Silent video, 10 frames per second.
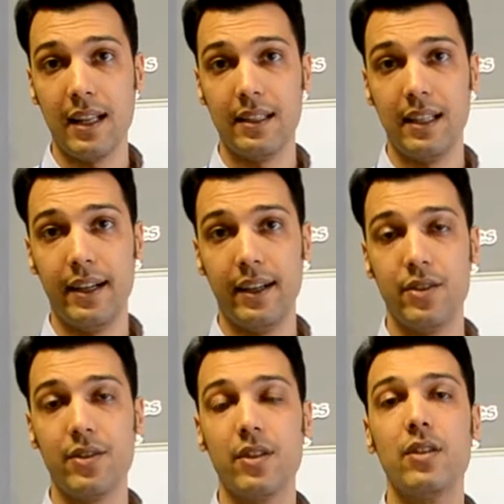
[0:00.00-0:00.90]

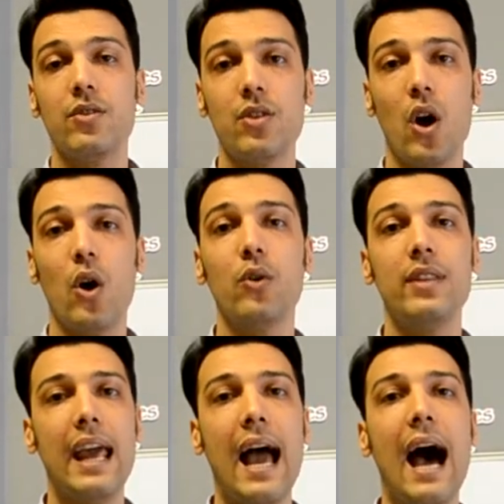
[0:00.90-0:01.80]
letters, so
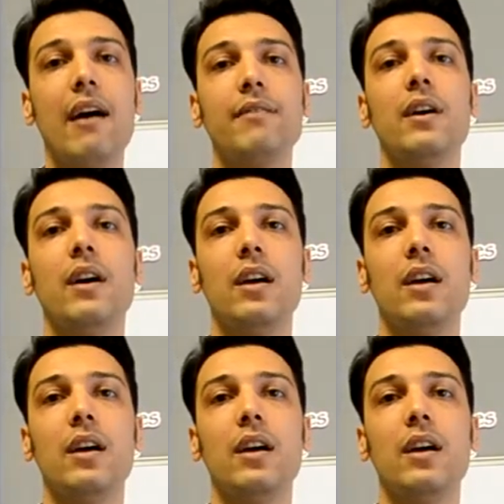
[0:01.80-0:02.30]
they have